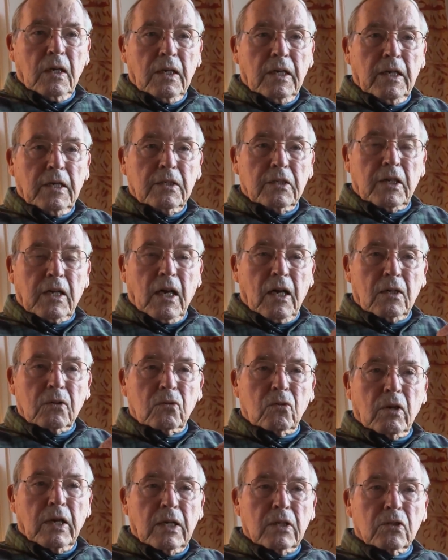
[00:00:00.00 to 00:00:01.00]
in
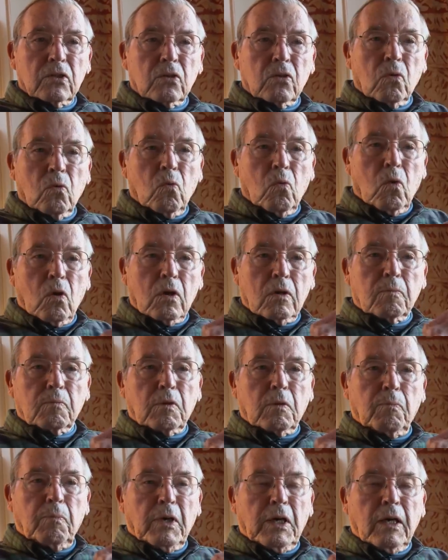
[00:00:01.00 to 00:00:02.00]
contrast to
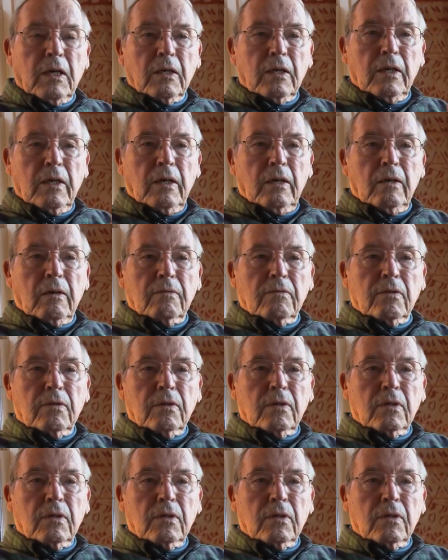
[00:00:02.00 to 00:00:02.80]
warmth by love,